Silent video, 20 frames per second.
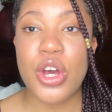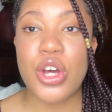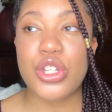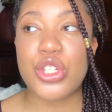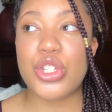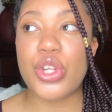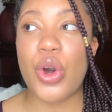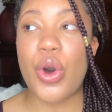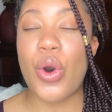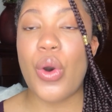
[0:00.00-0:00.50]

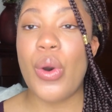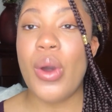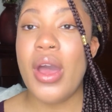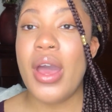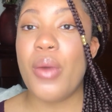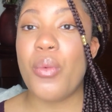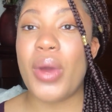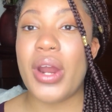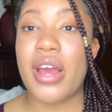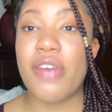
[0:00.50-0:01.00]
So
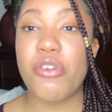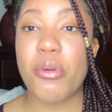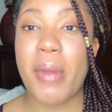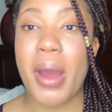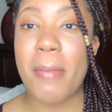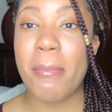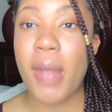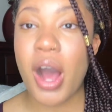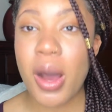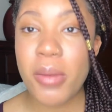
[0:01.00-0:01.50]
whenever
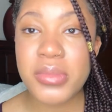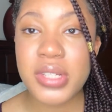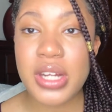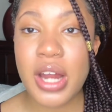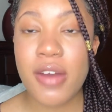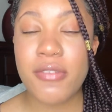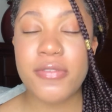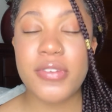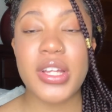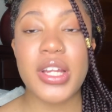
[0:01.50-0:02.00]
my mom's
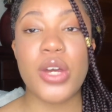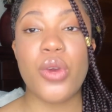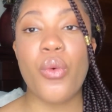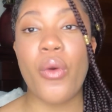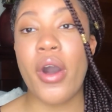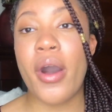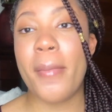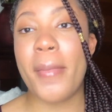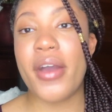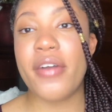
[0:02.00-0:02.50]
not feeling
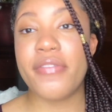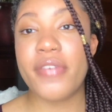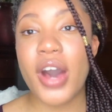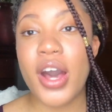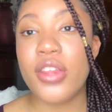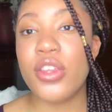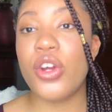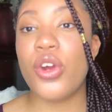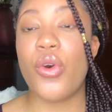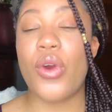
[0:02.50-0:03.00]
well, my
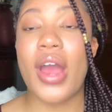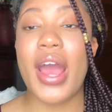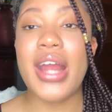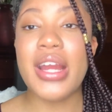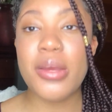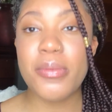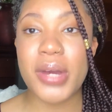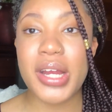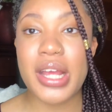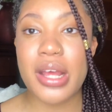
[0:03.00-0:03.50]
father, or
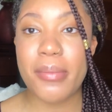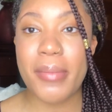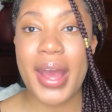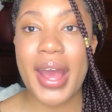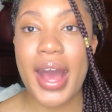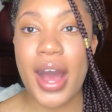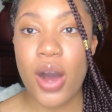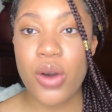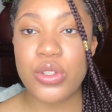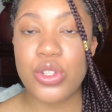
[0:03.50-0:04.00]
anybody in my
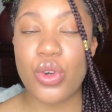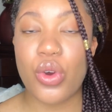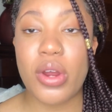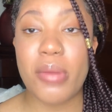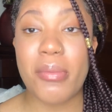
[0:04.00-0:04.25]
house or in